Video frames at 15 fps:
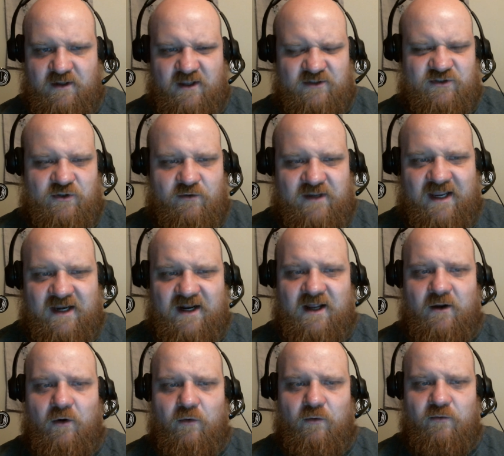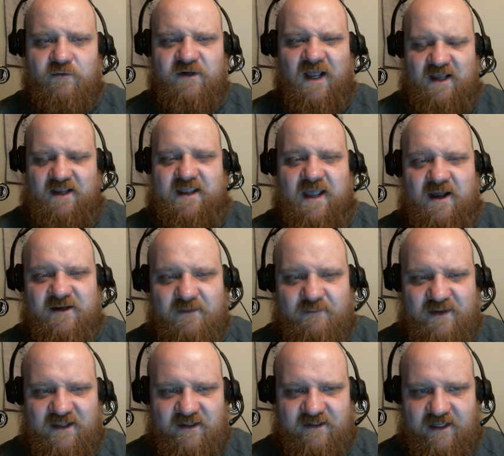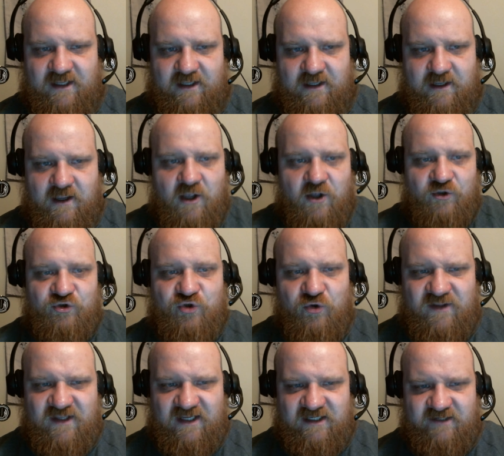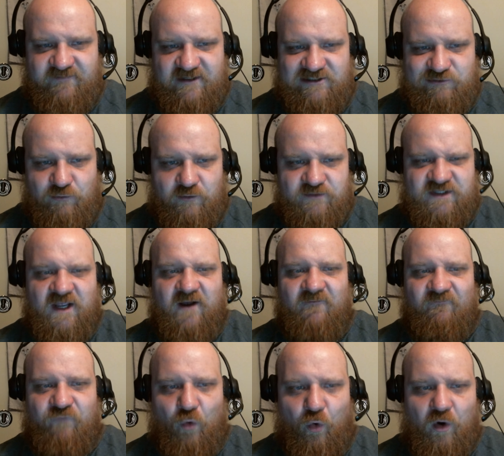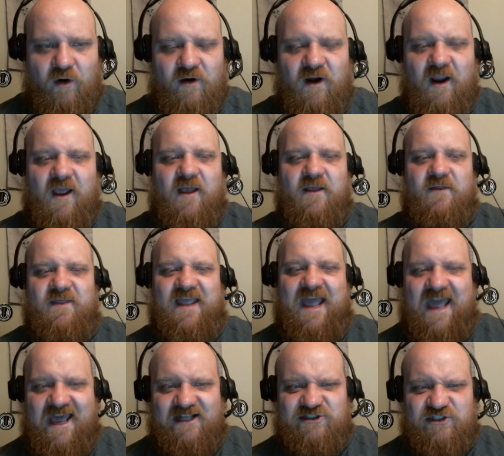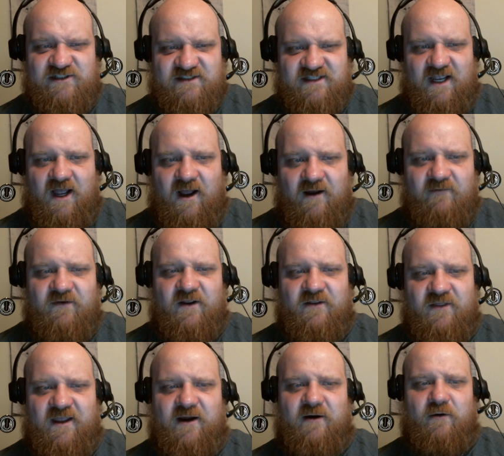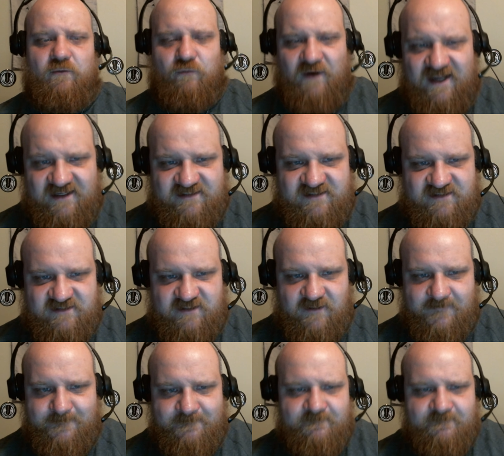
So you cannot hold accountability to the individuals for the actions of their race,